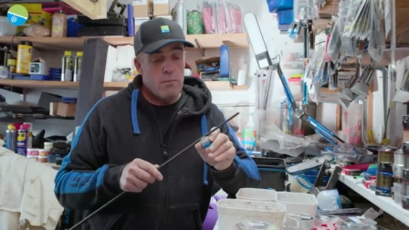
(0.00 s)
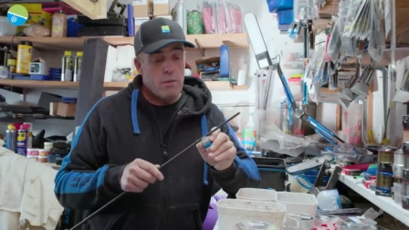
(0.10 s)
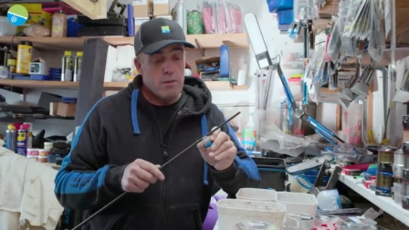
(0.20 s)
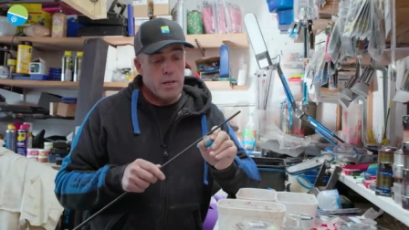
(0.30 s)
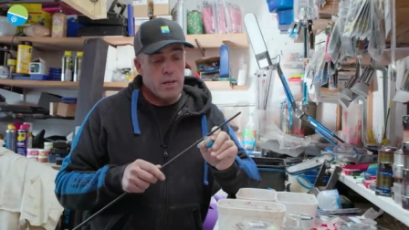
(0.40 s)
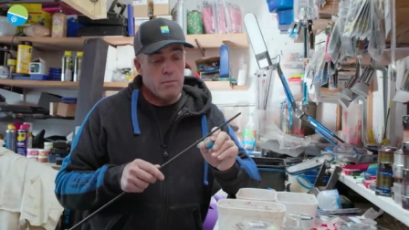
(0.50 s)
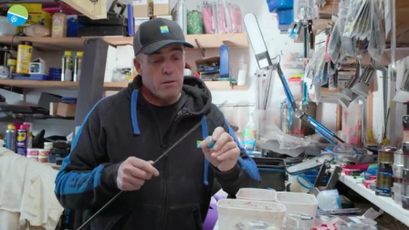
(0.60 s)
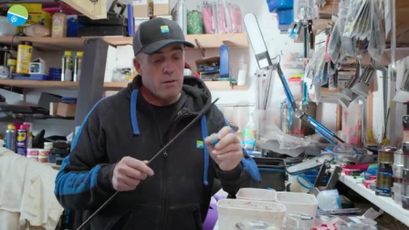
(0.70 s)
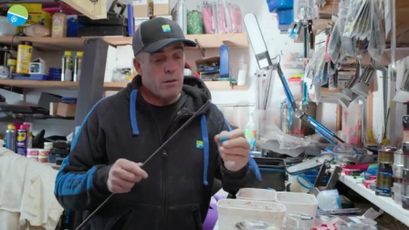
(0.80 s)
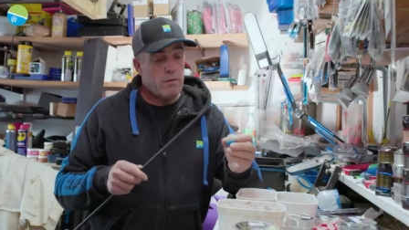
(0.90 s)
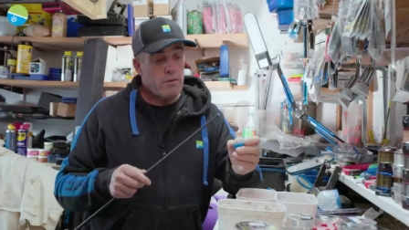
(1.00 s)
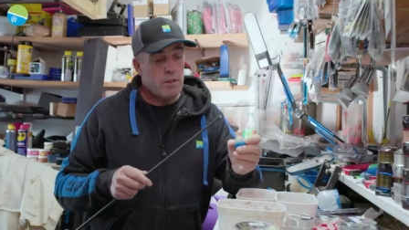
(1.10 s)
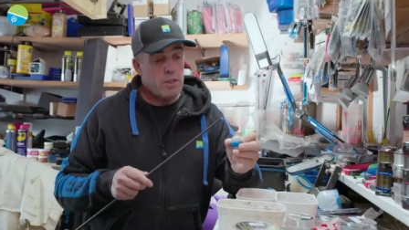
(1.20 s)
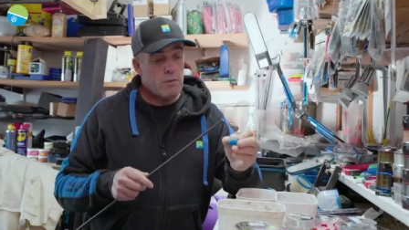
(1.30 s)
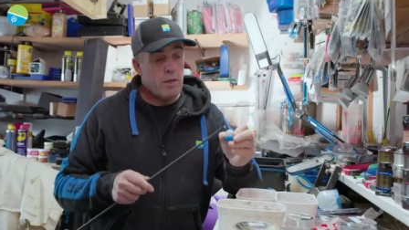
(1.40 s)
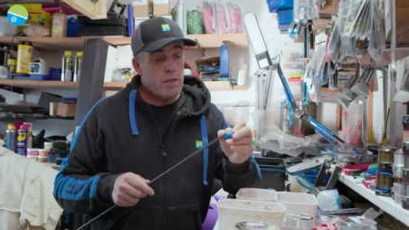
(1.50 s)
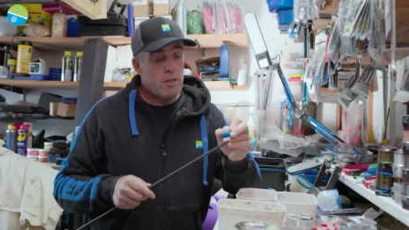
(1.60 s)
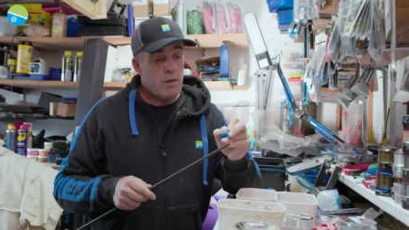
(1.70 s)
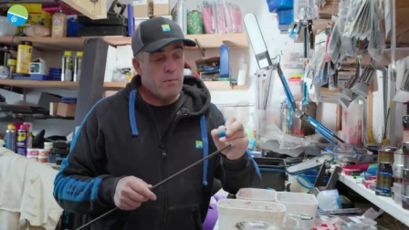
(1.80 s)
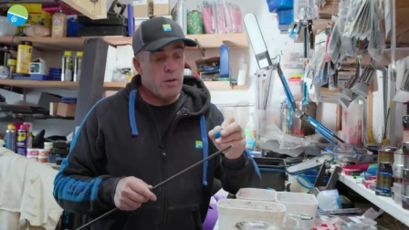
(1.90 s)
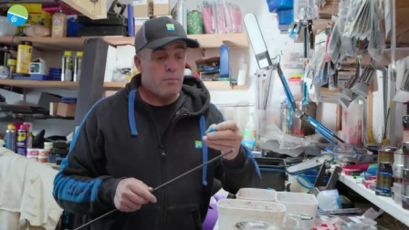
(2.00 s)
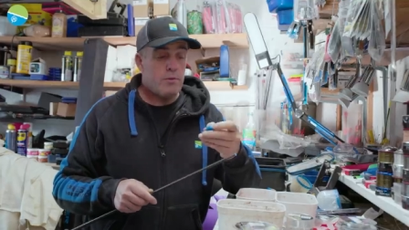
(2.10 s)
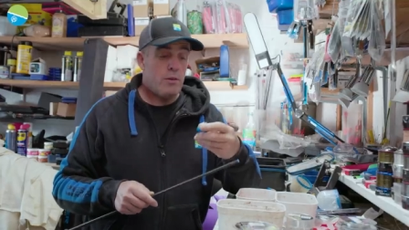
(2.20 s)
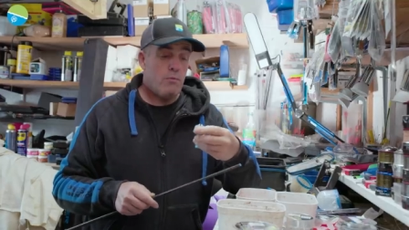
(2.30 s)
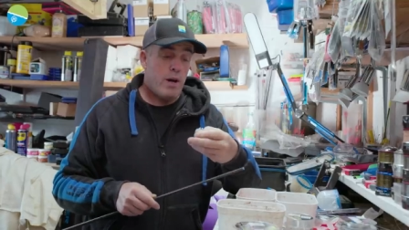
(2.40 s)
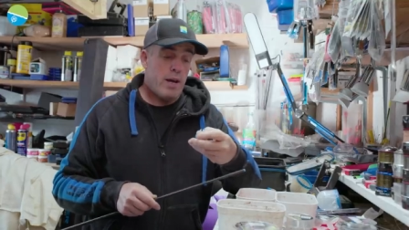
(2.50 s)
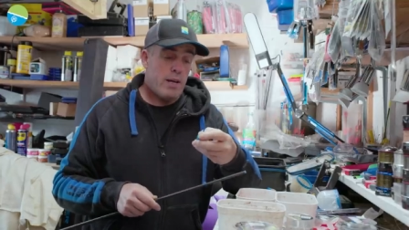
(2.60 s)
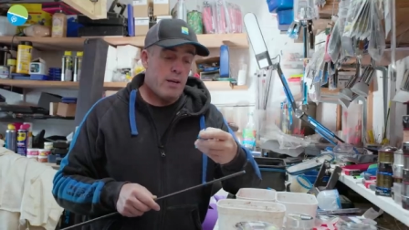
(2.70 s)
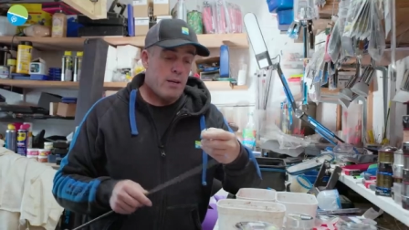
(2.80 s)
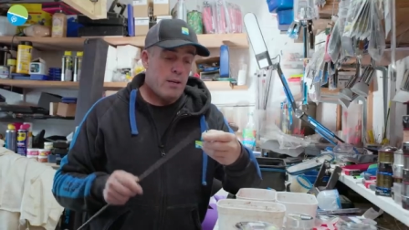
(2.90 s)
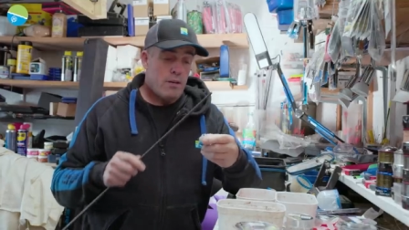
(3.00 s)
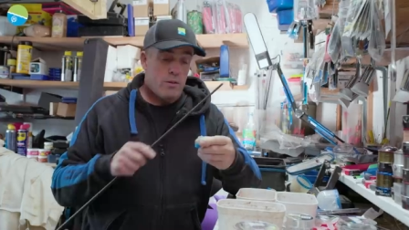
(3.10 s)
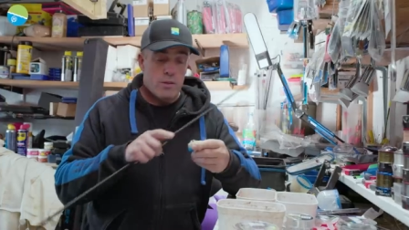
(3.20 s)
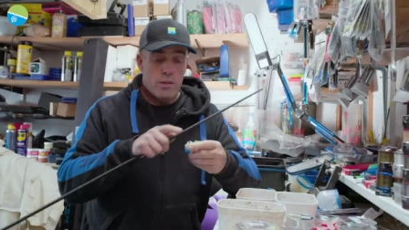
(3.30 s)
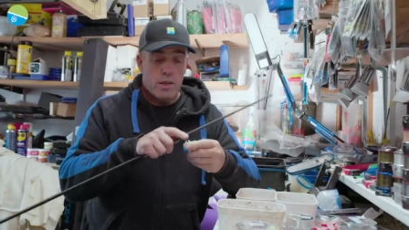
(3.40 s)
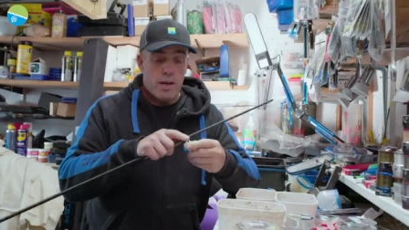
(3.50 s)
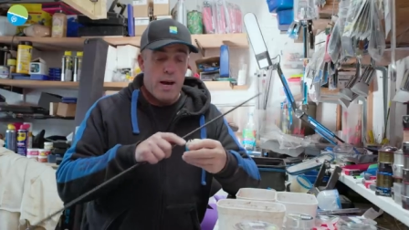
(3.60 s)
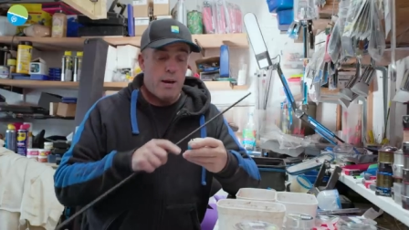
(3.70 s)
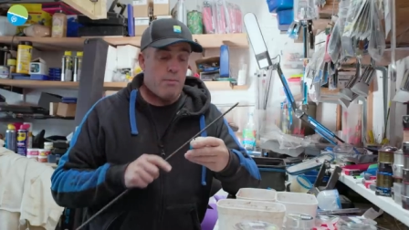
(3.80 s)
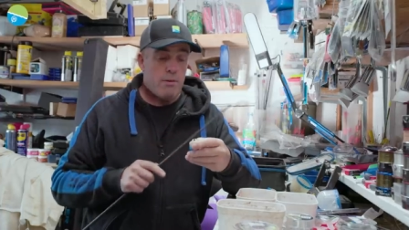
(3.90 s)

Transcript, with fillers: But taking them on and off, you just squeeze them the opposite way to the gap.